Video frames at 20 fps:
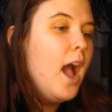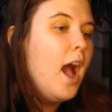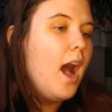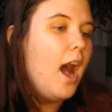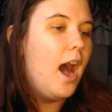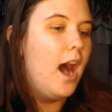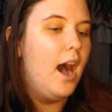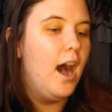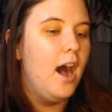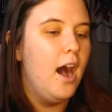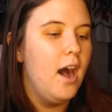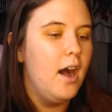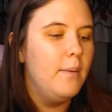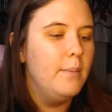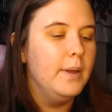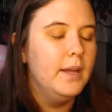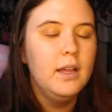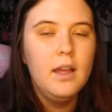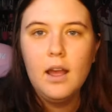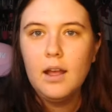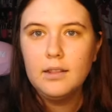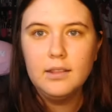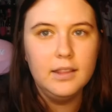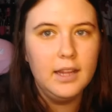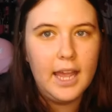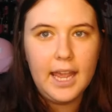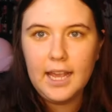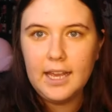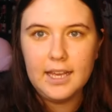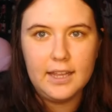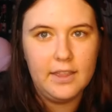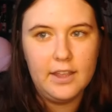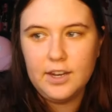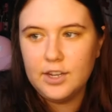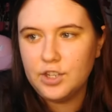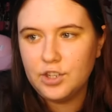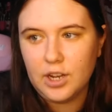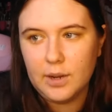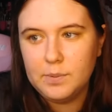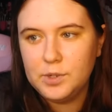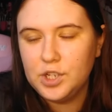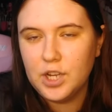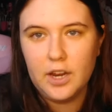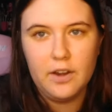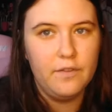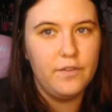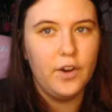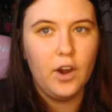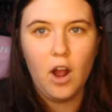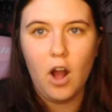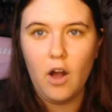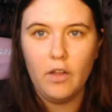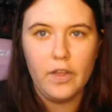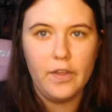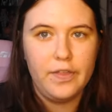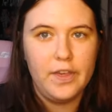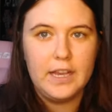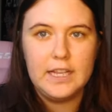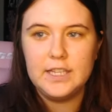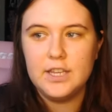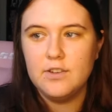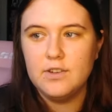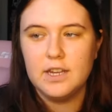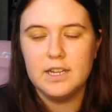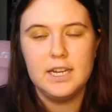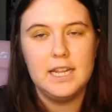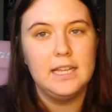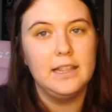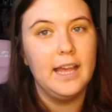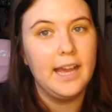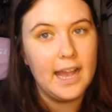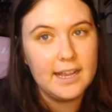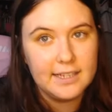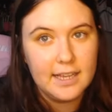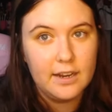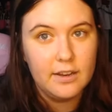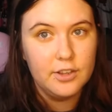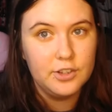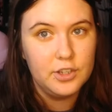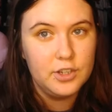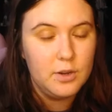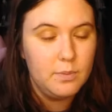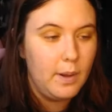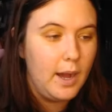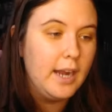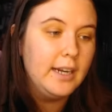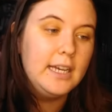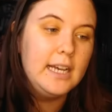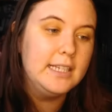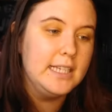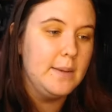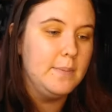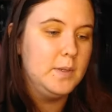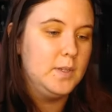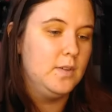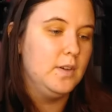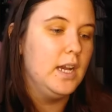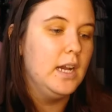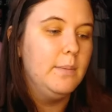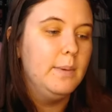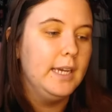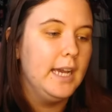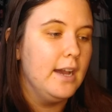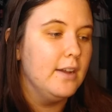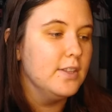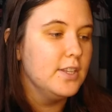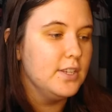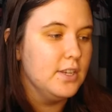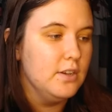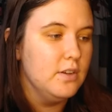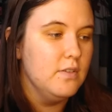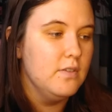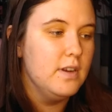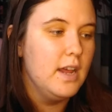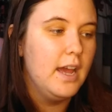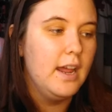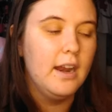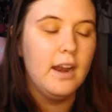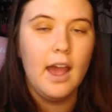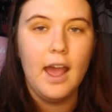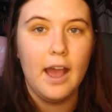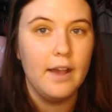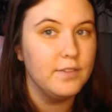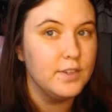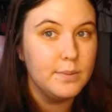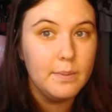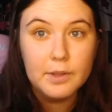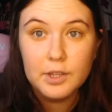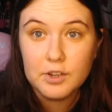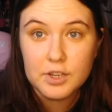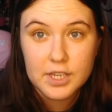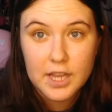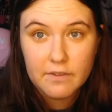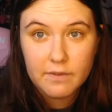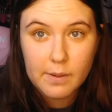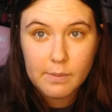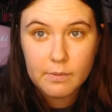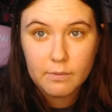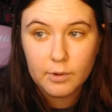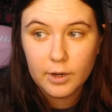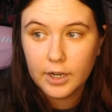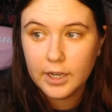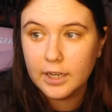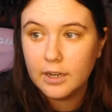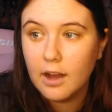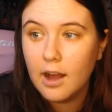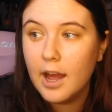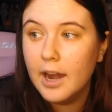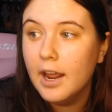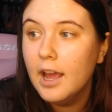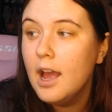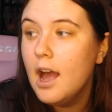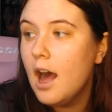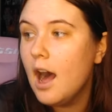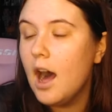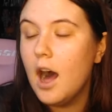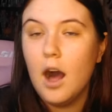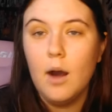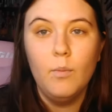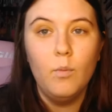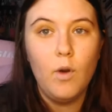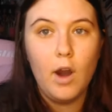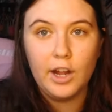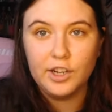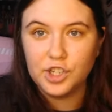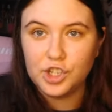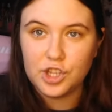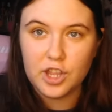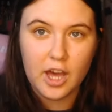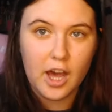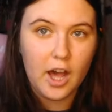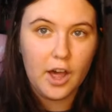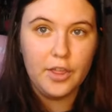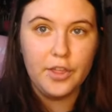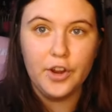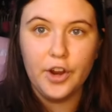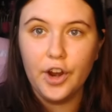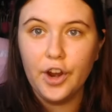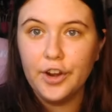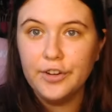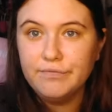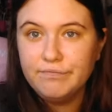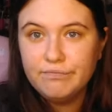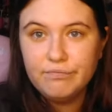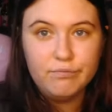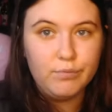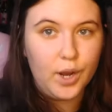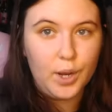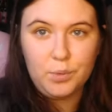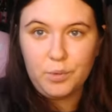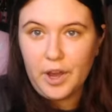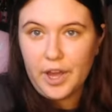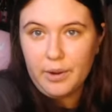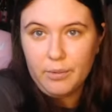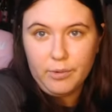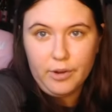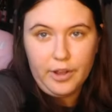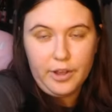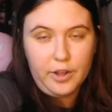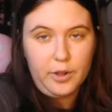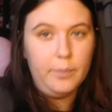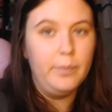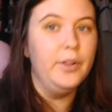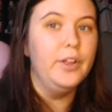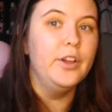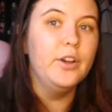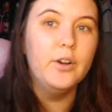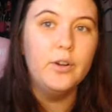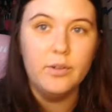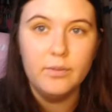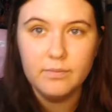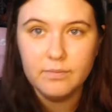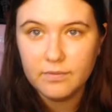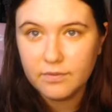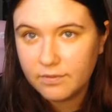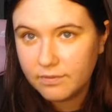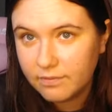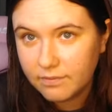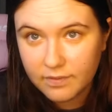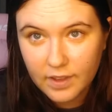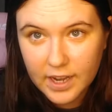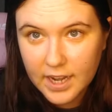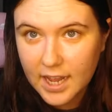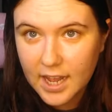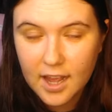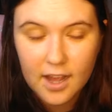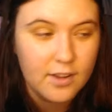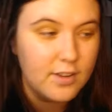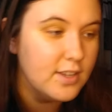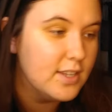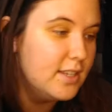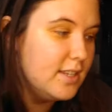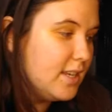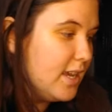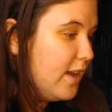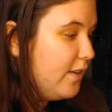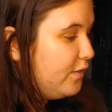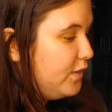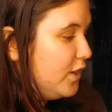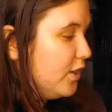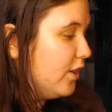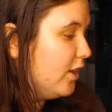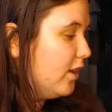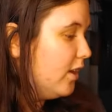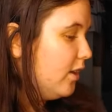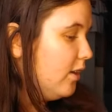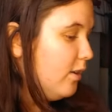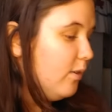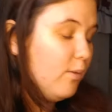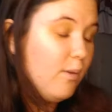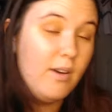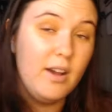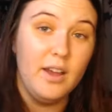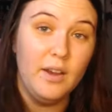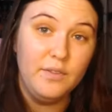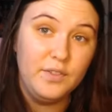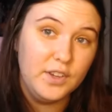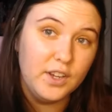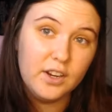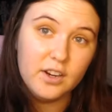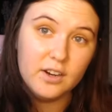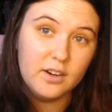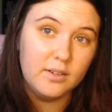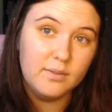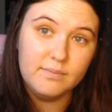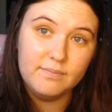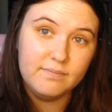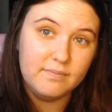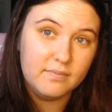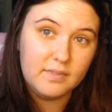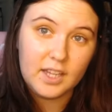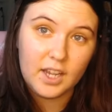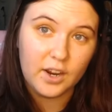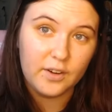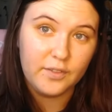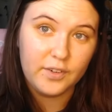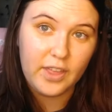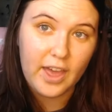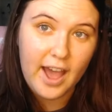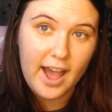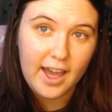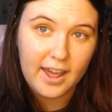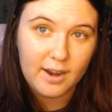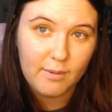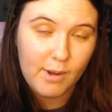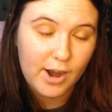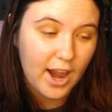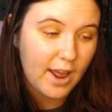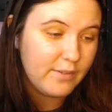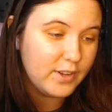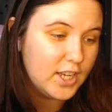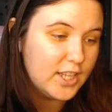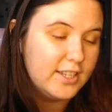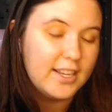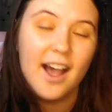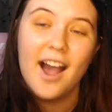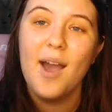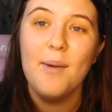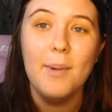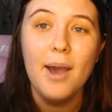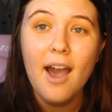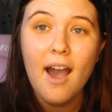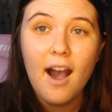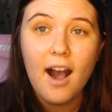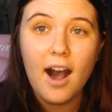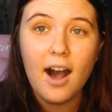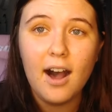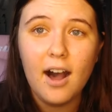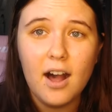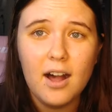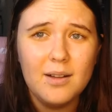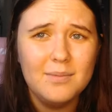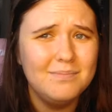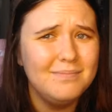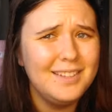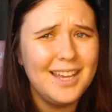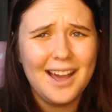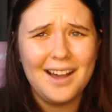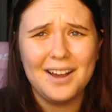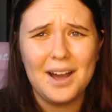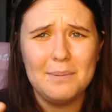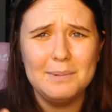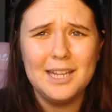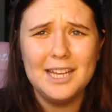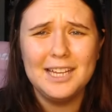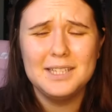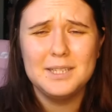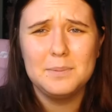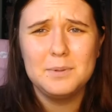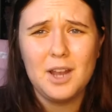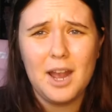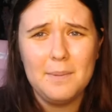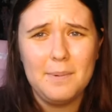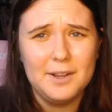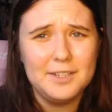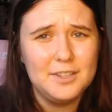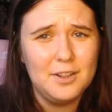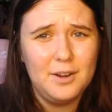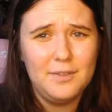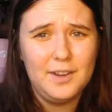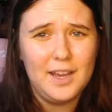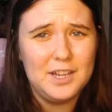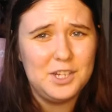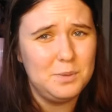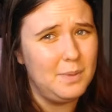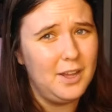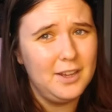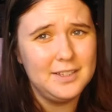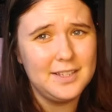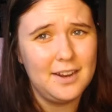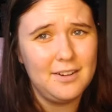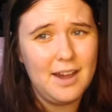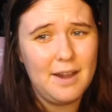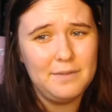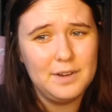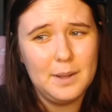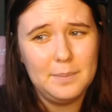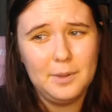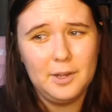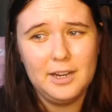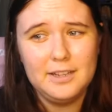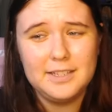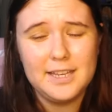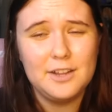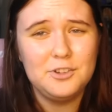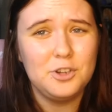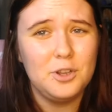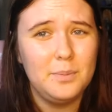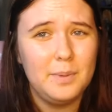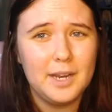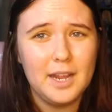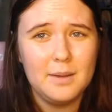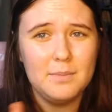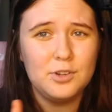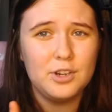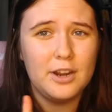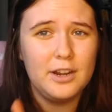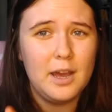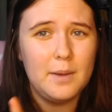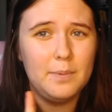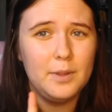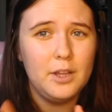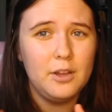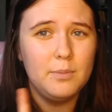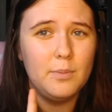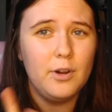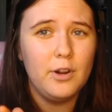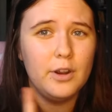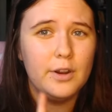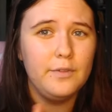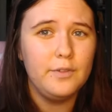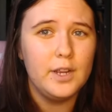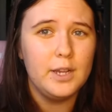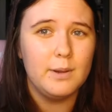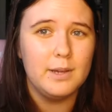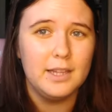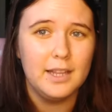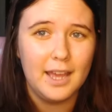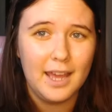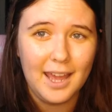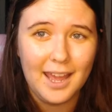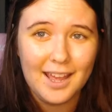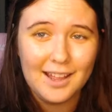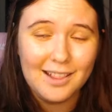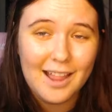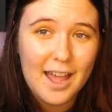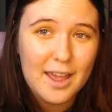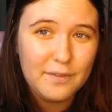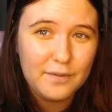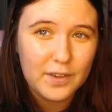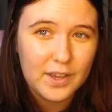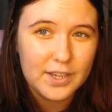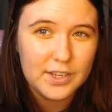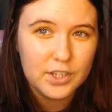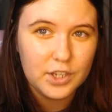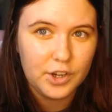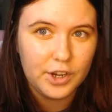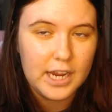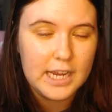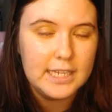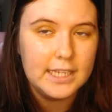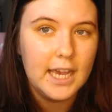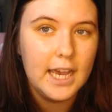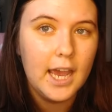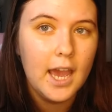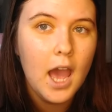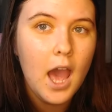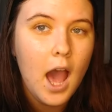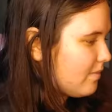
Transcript: Um, link in the description for all the things that you could need. Like I said, there's a new podcast episode coming out soon, and I have some other stuff I've been working on. Um, watch the other Red, White, and Royal Blue videos if you're if you're here for that and want to have a good time. Um yeah, comment, like, and subscribe, press the notification bell because I don't have an uploading schedule, but I'm trying to upload more frequently. Life is crazy.